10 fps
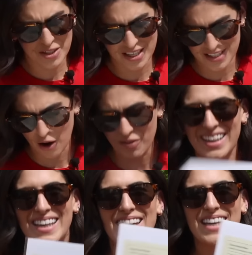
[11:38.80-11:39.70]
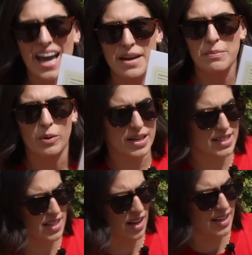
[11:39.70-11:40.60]
which is of a Game Boy.
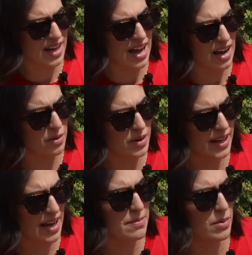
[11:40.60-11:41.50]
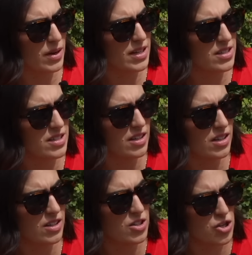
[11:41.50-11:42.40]
It's like how a Game Boy is
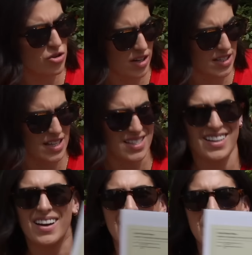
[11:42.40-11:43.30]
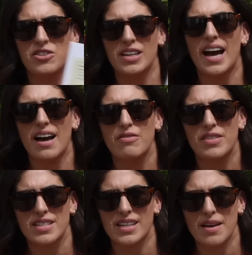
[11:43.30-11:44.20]
constructed and I literally have
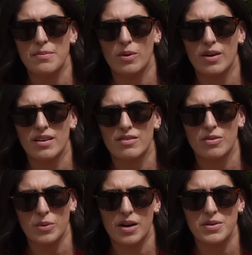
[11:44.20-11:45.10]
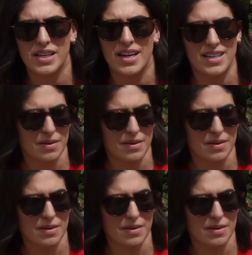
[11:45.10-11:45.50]
this Game Boy from when I was a kid